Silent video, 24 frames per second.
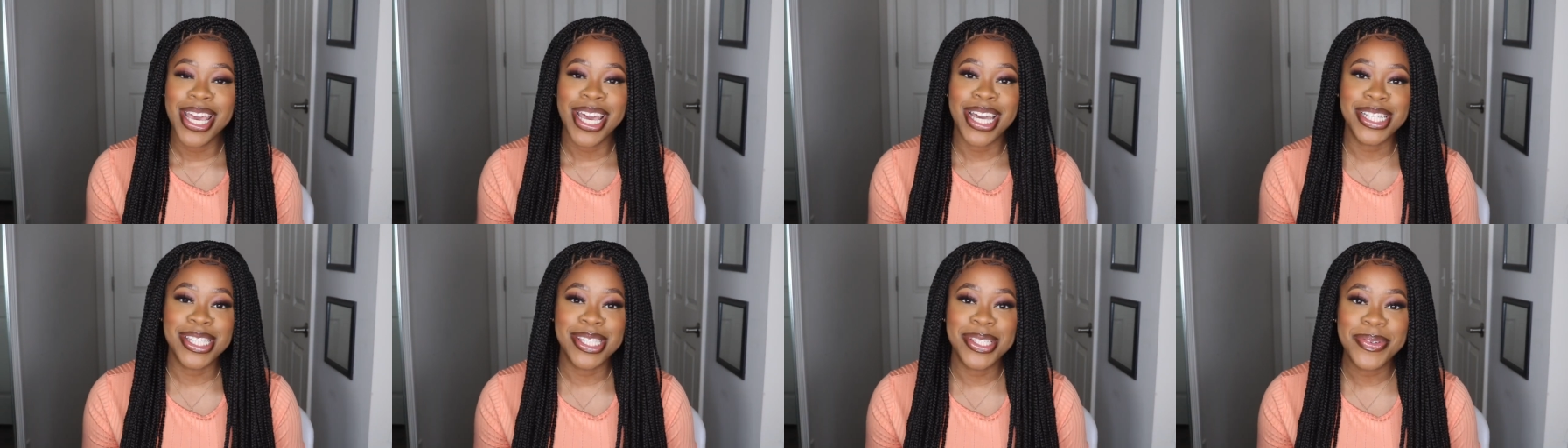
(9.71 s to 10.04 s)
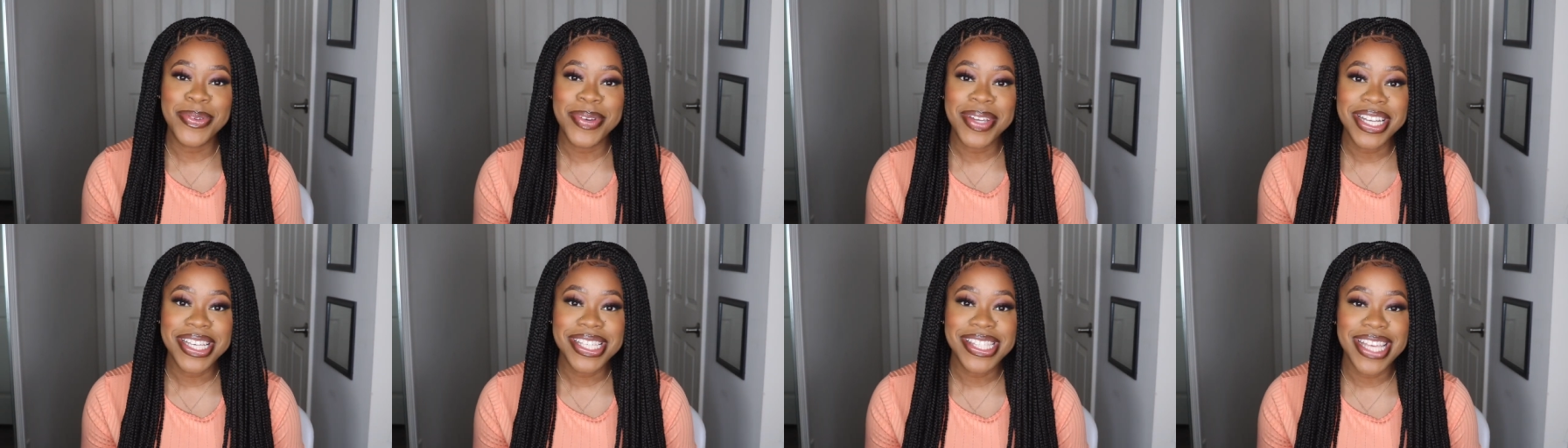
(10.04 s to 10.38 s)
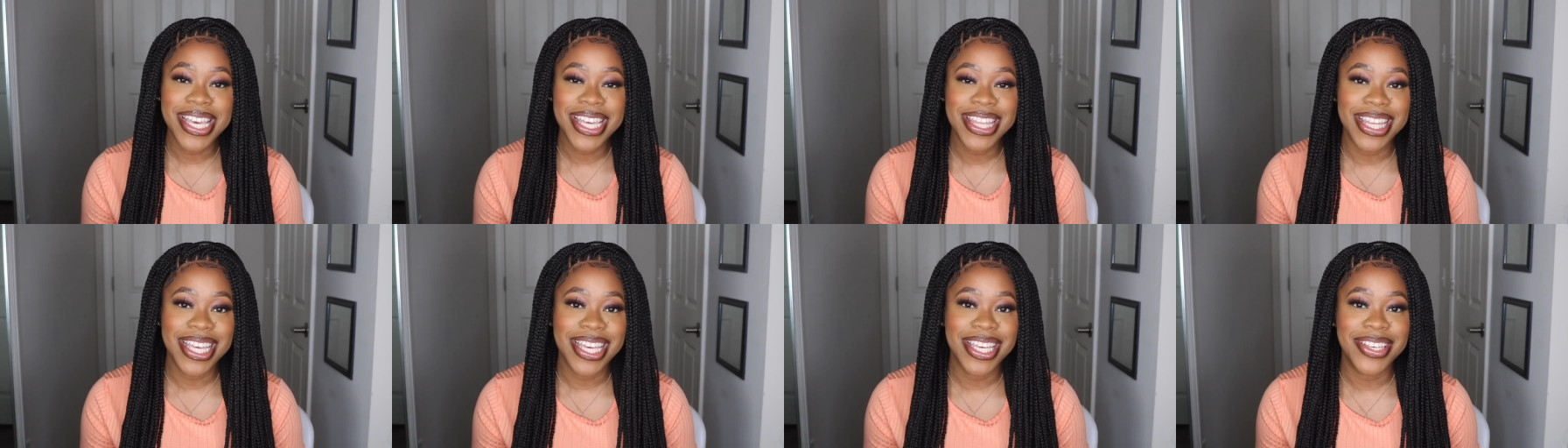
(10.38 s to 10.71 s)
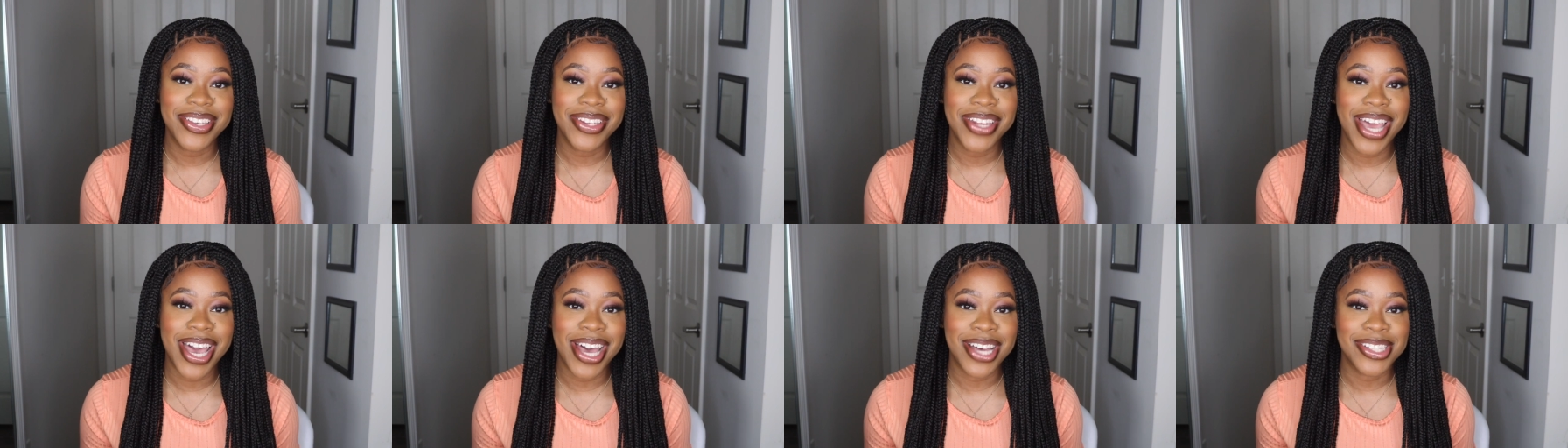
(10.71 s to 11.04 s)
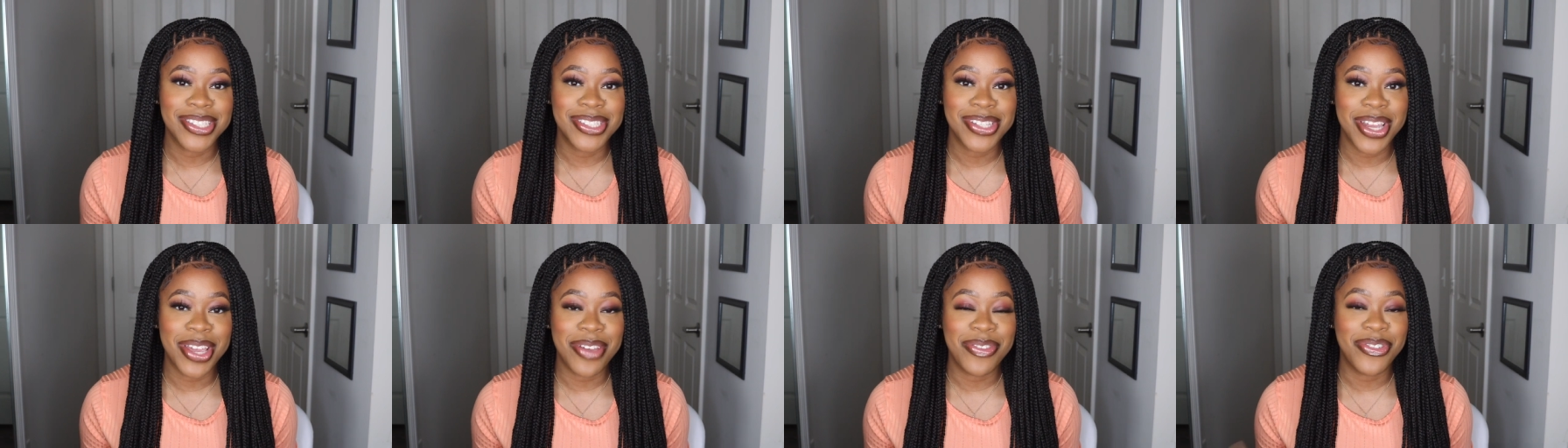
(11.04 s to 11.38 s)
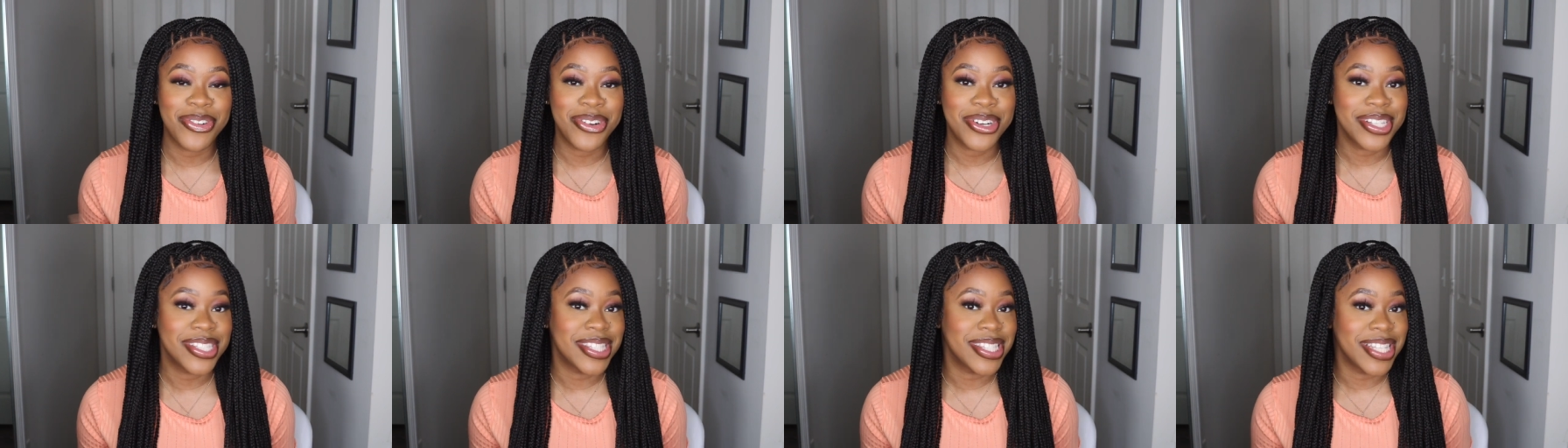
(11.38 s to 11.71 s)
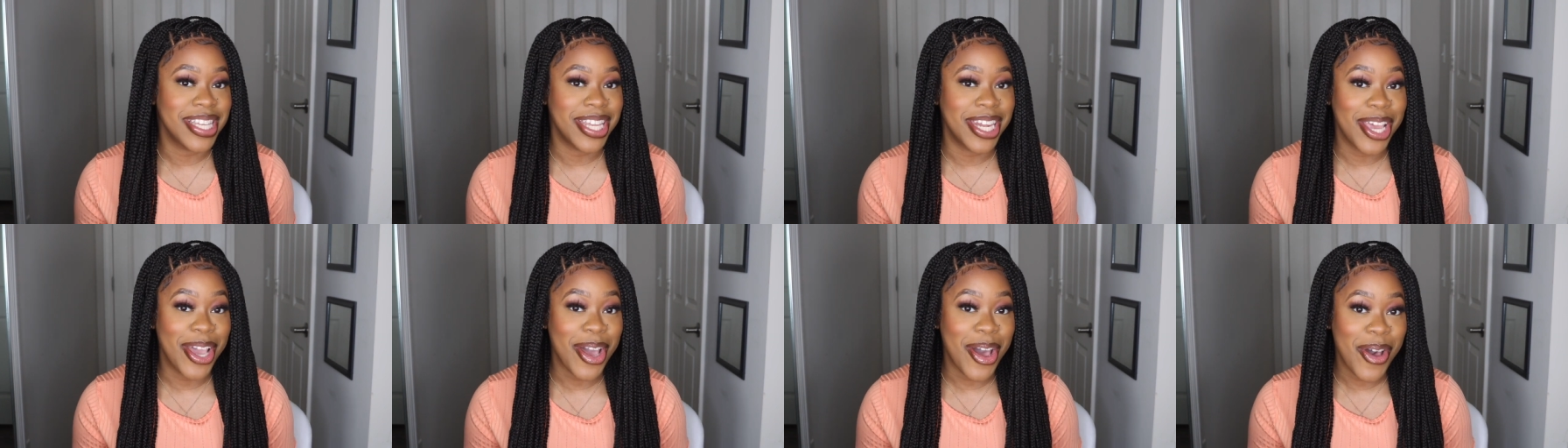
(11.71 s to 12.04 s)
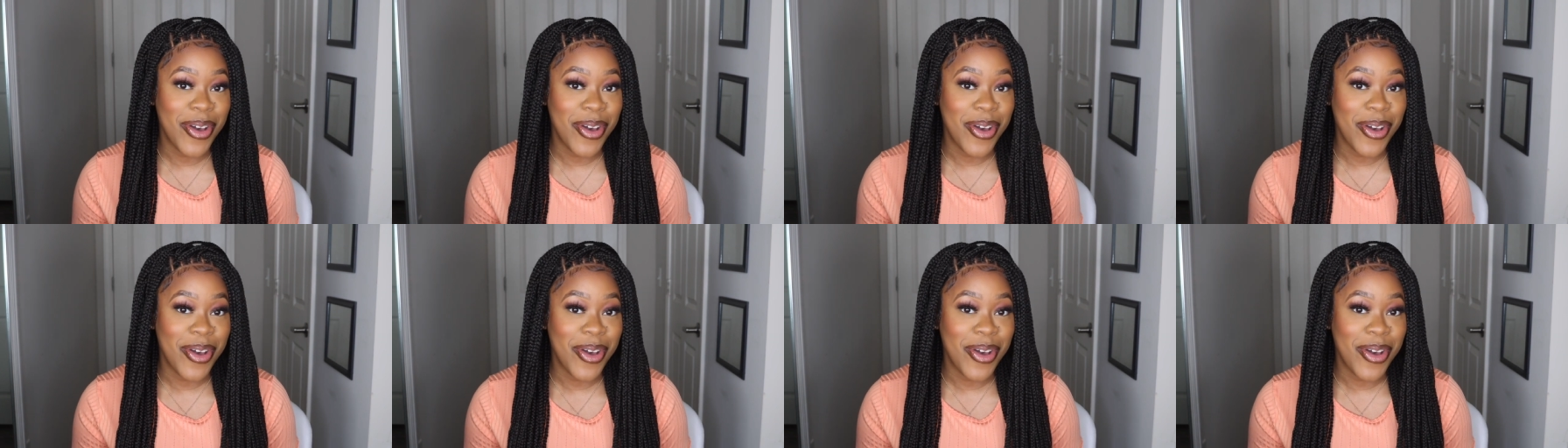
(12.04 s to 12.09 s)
I do want to say thank you to Outre for sending